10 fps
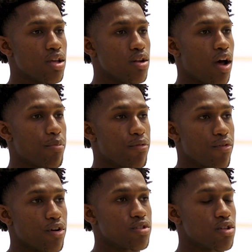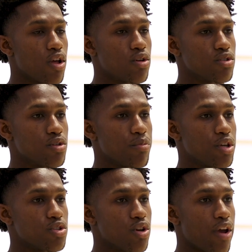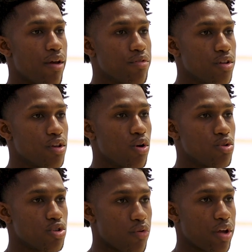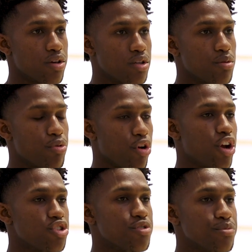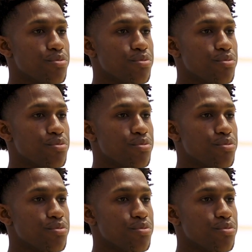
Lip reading: You know, I prefer it slow to make sure everything goes correctly in progression.